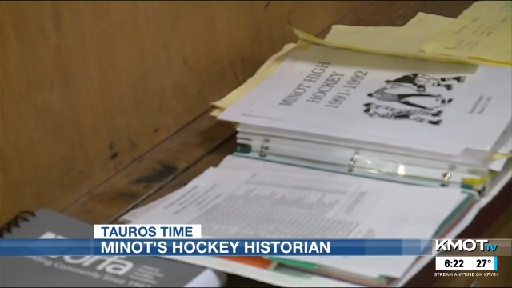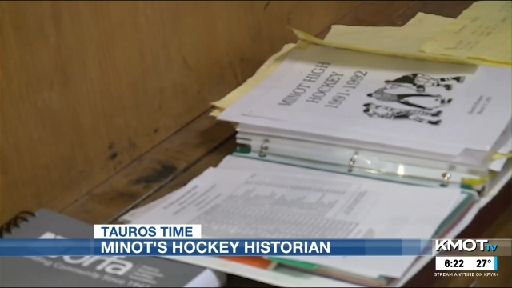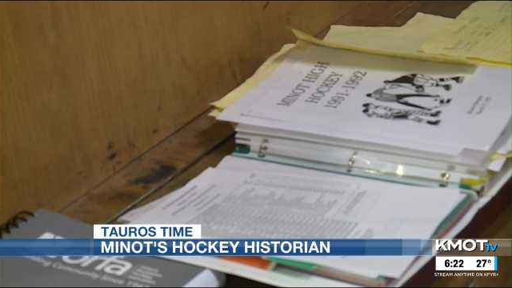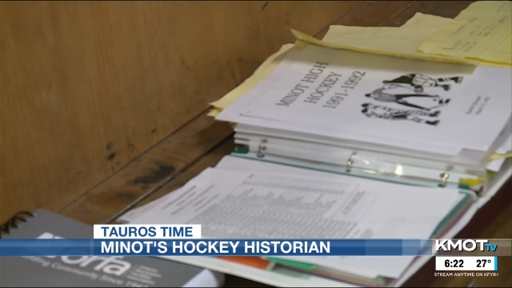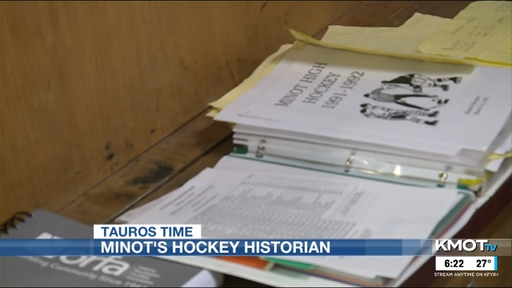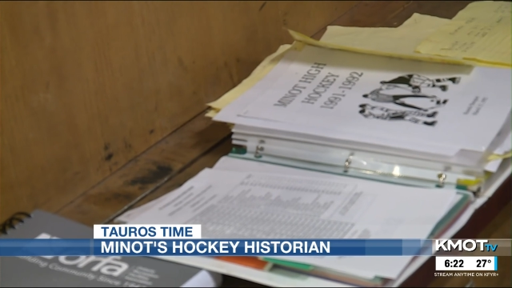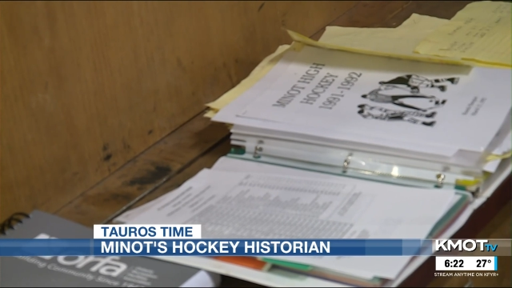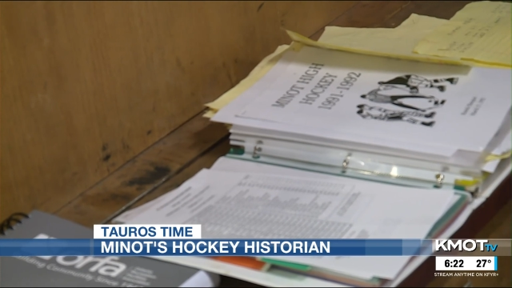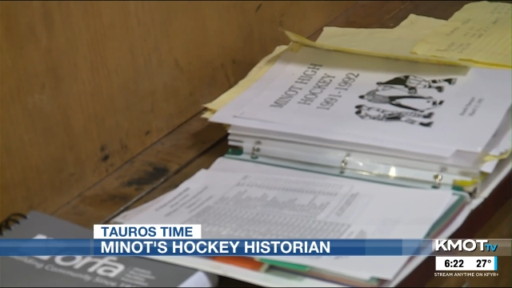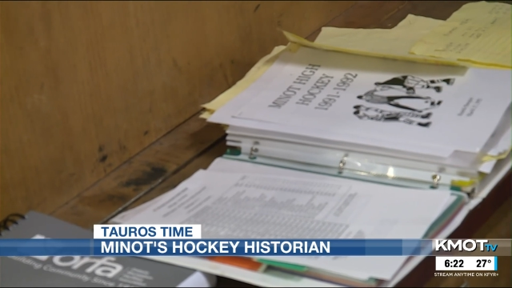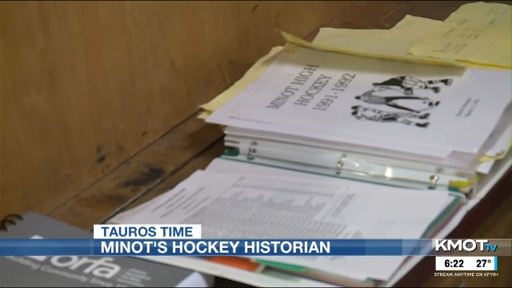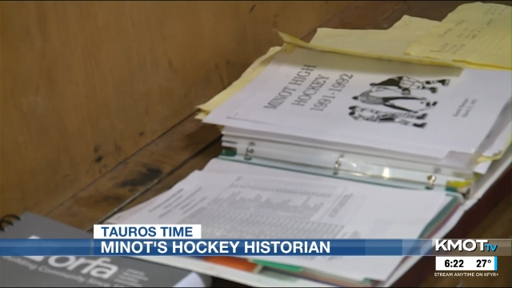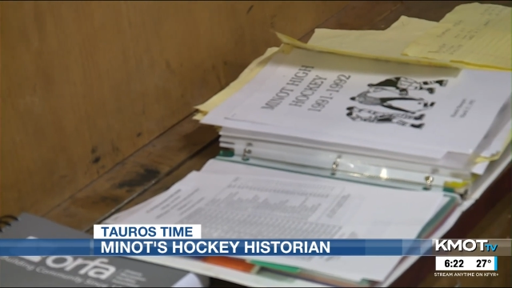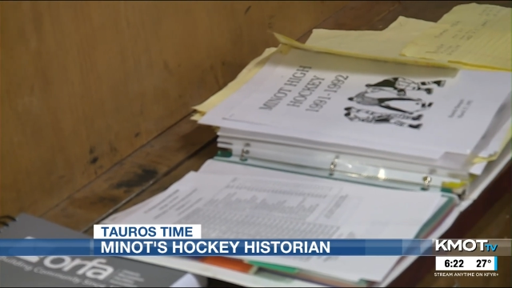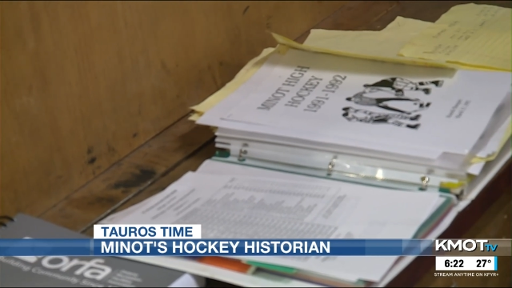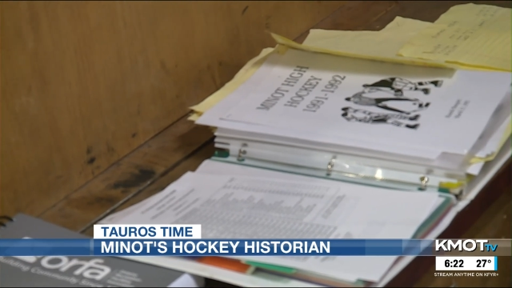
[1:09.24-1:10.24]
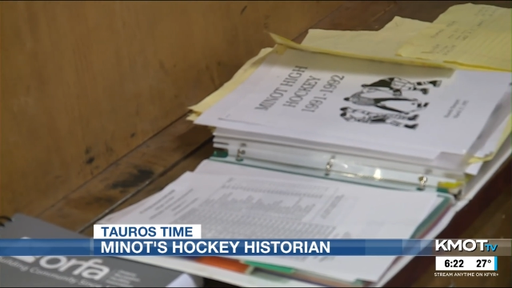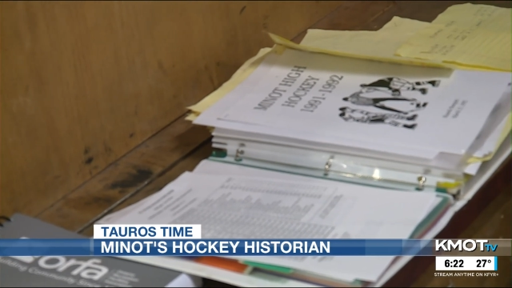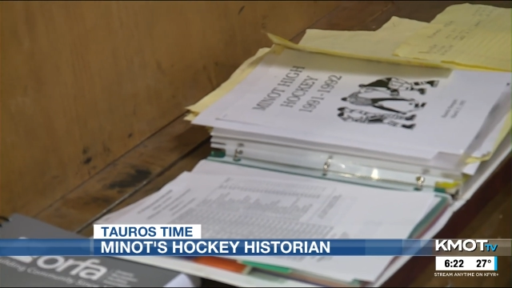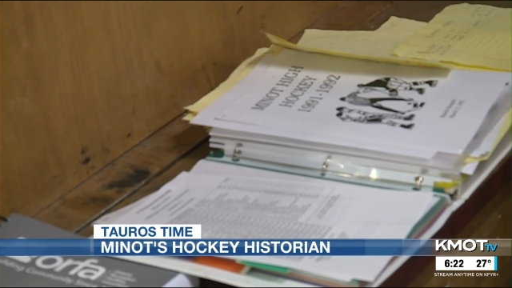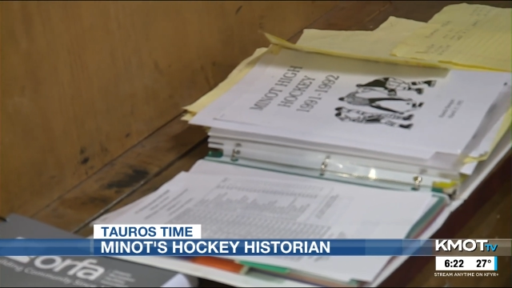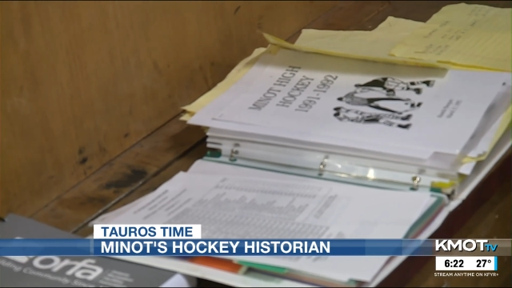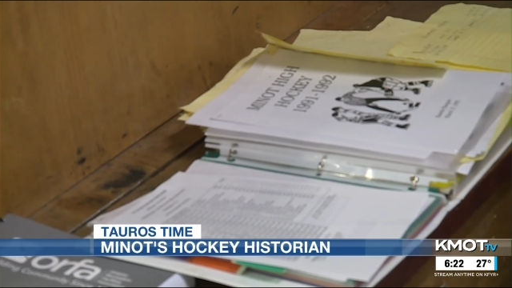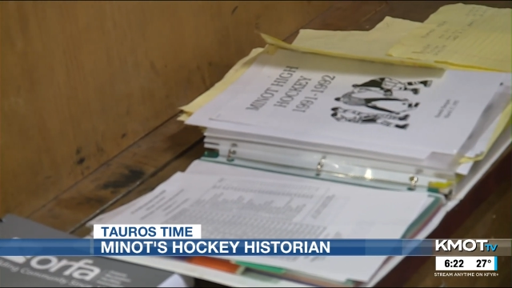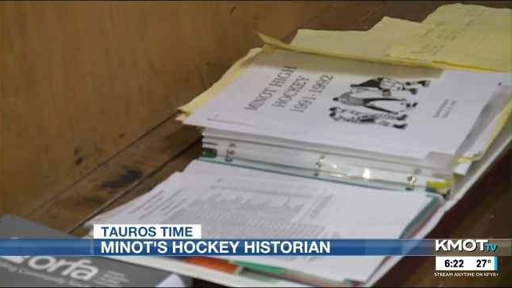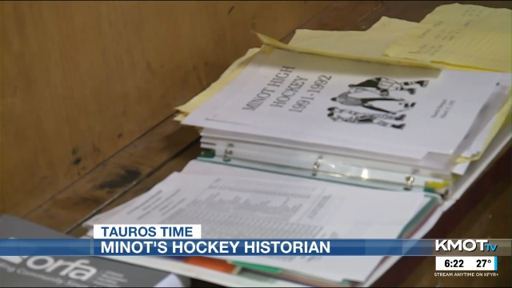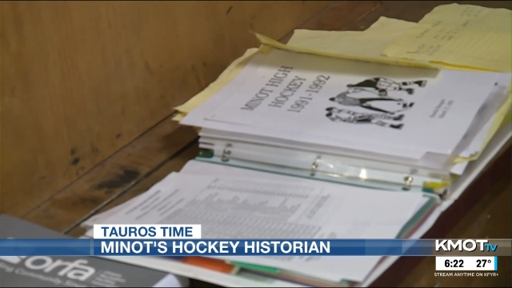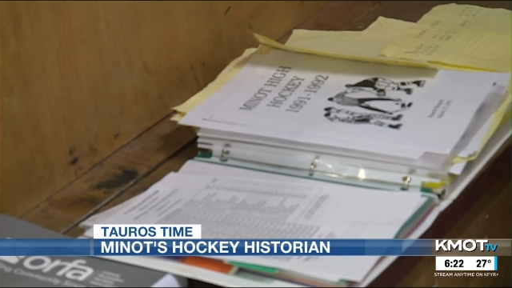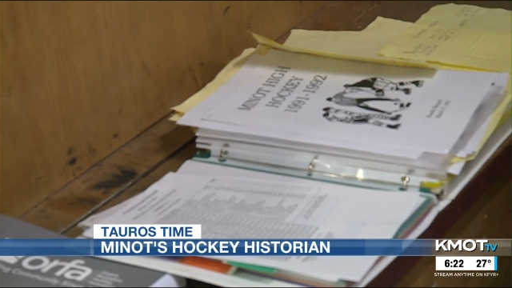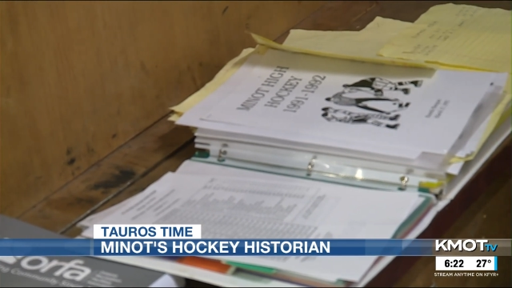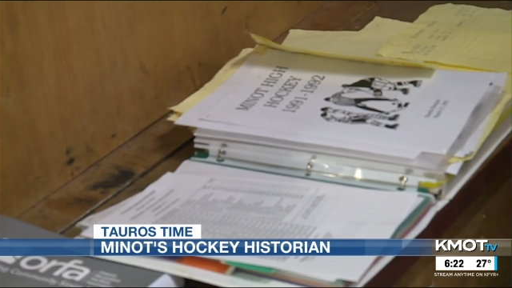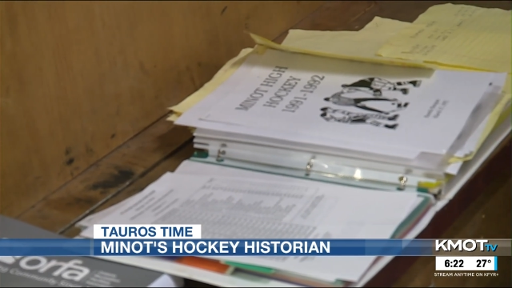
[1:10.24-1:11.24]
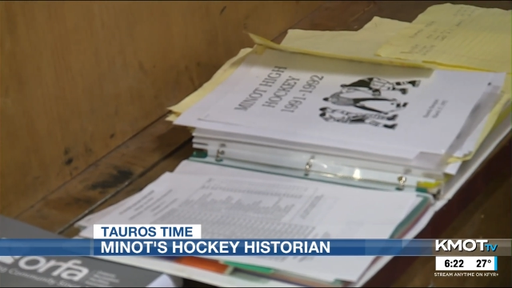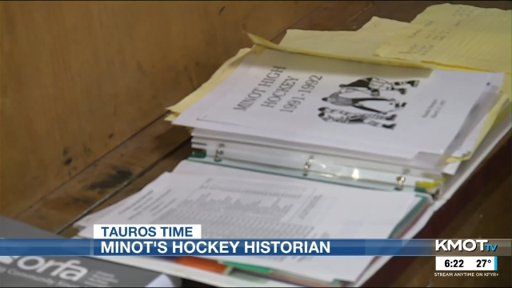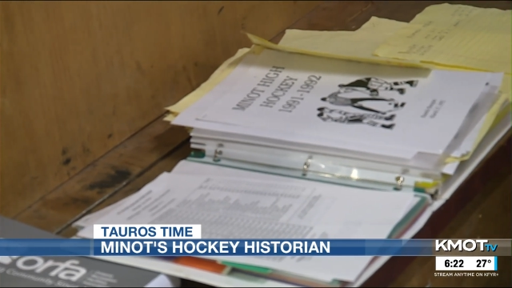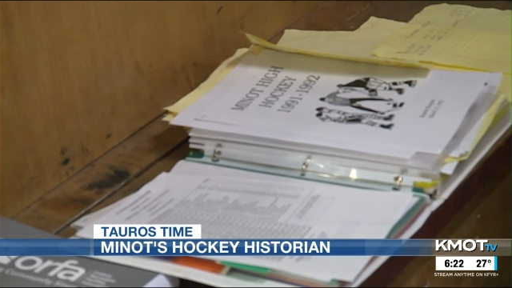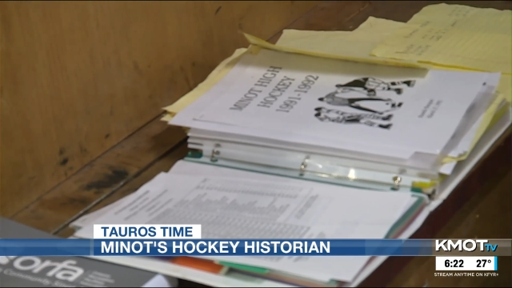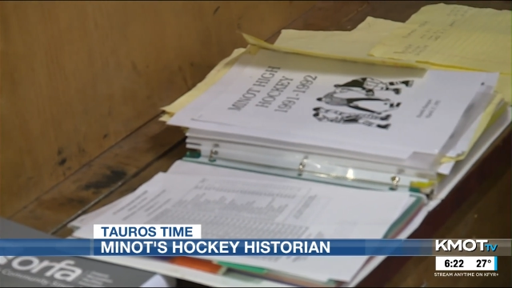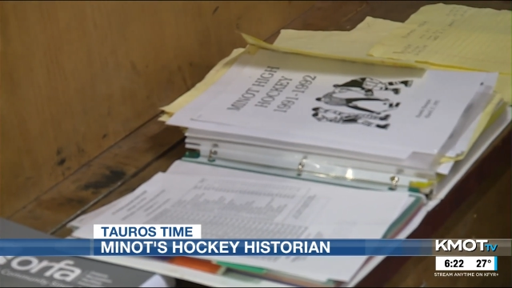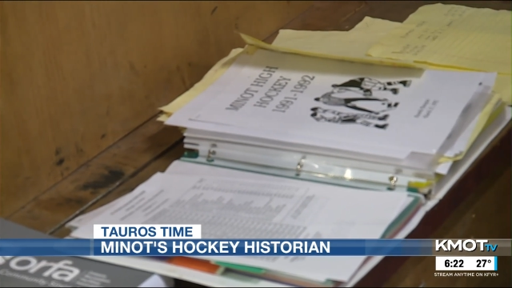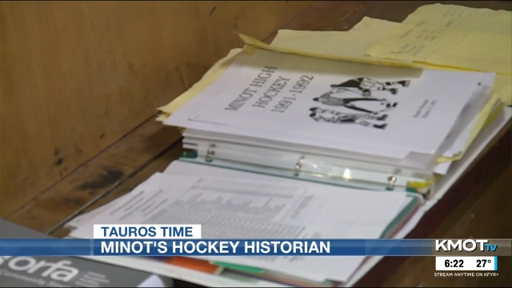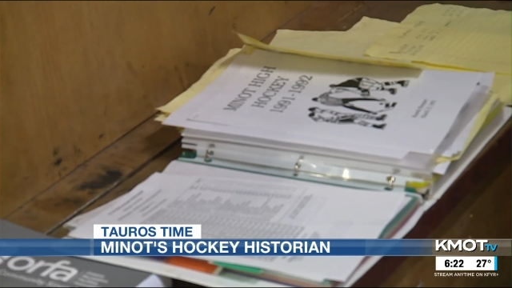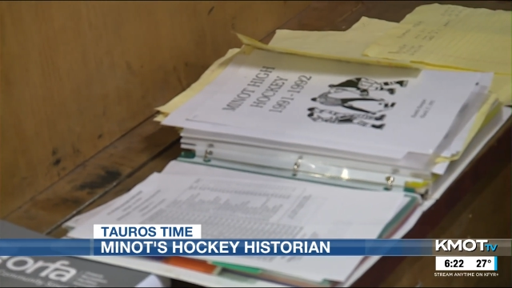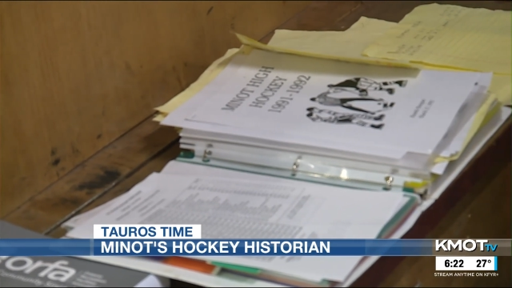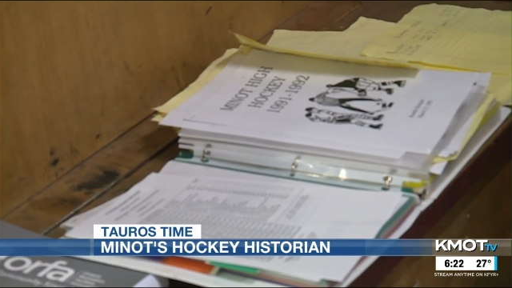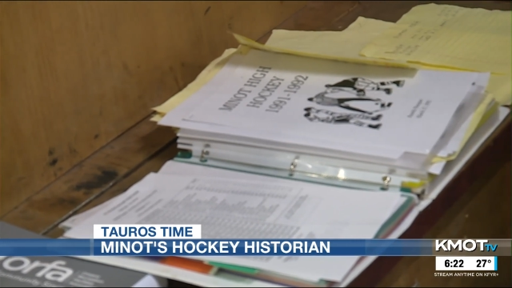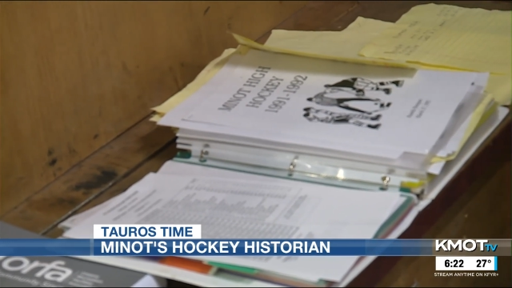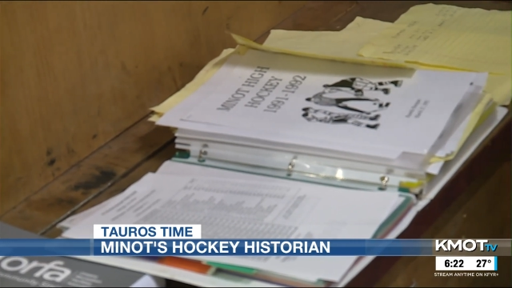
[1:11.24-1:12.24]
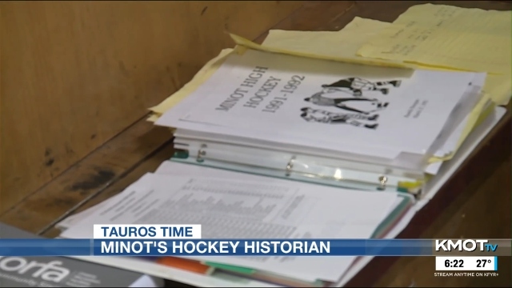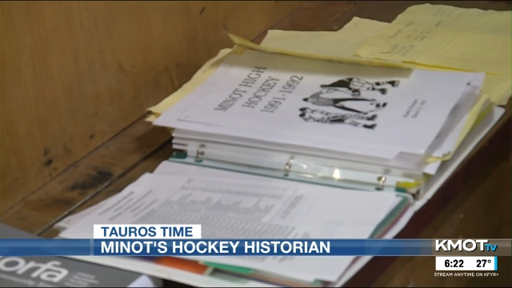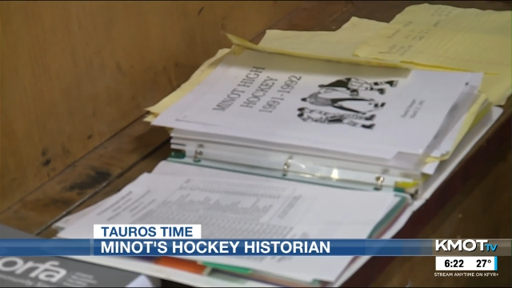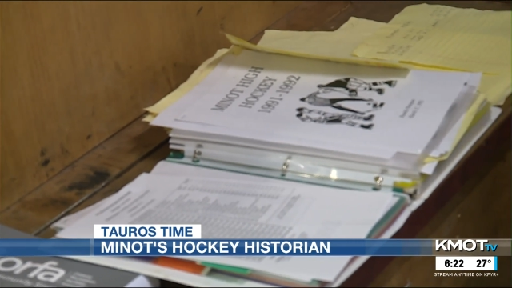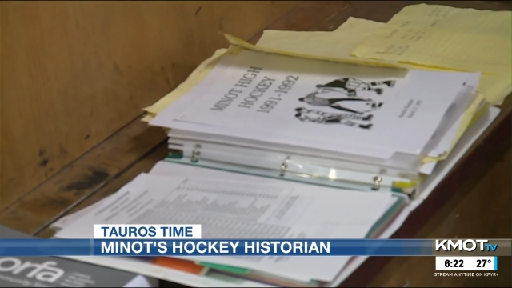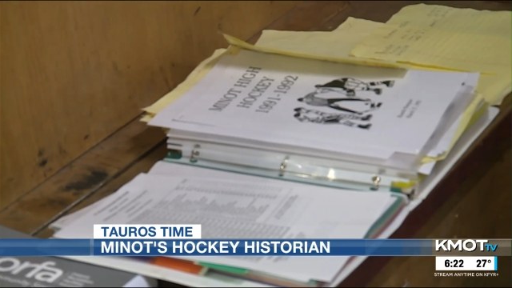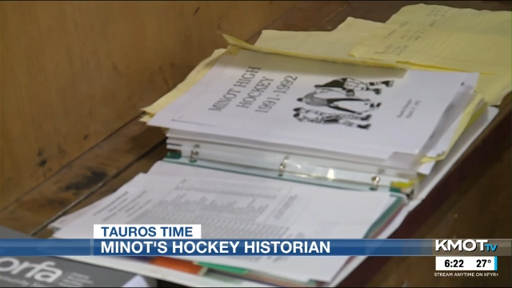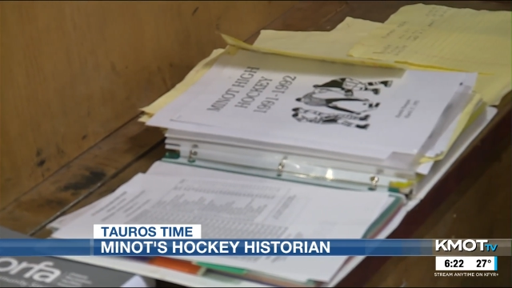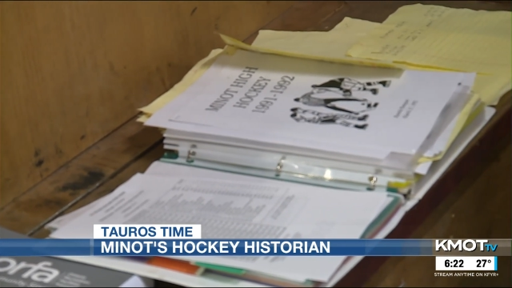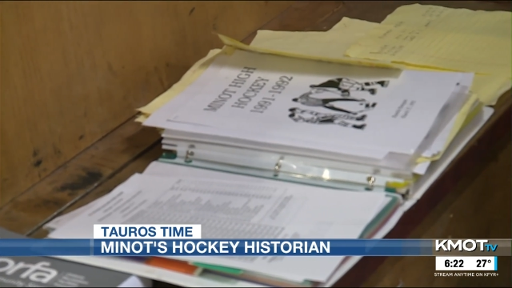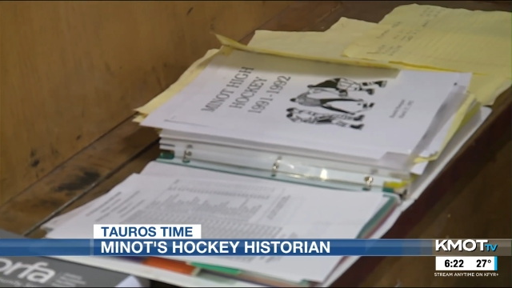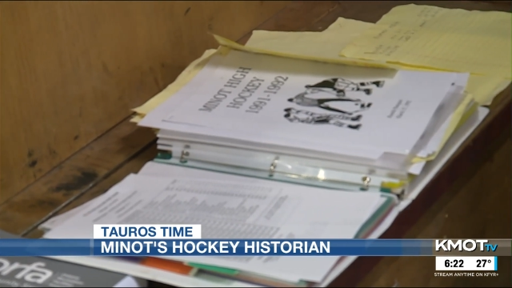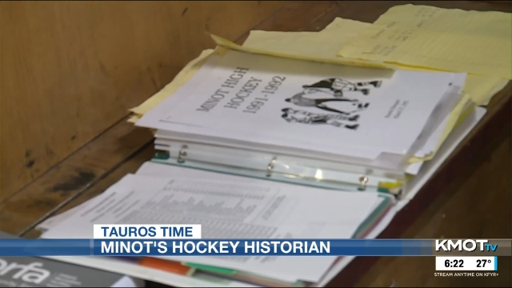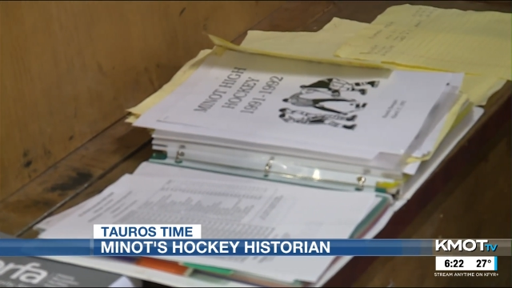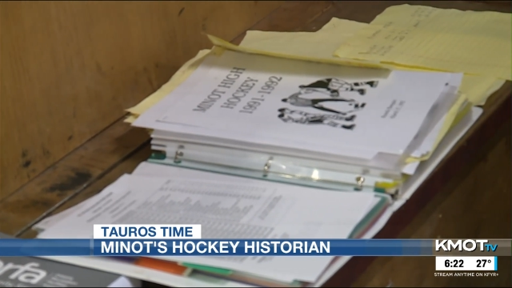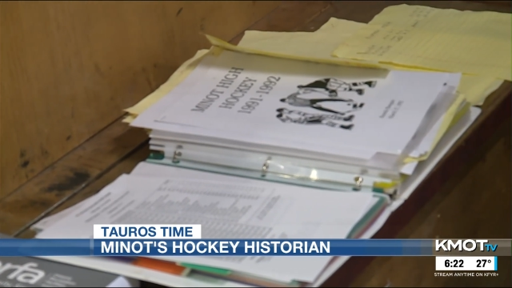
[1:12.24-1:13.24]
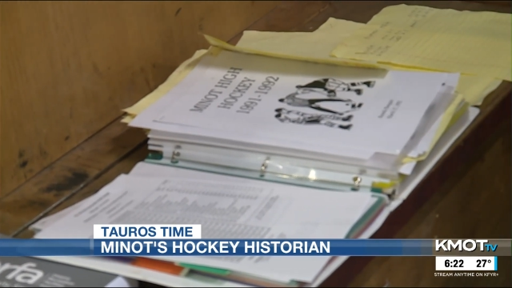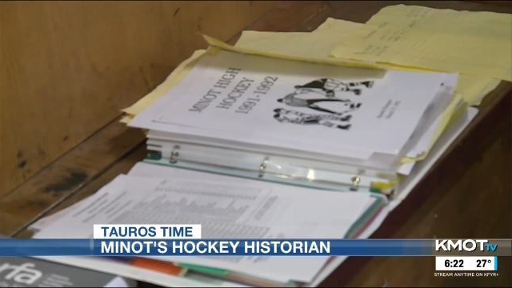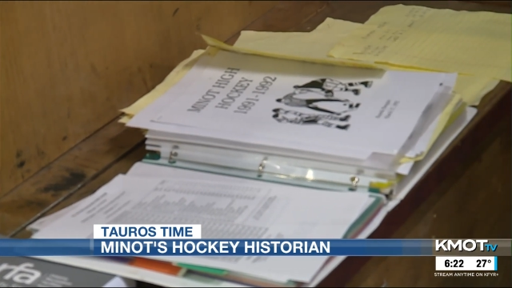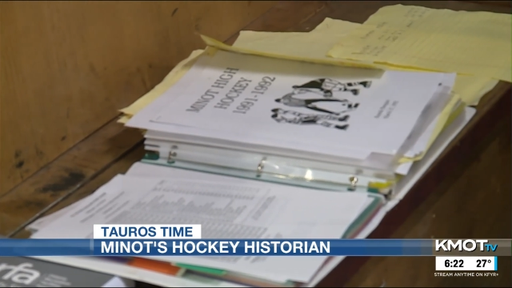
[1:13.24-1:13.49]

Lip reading: Nobody's mouth can be seen.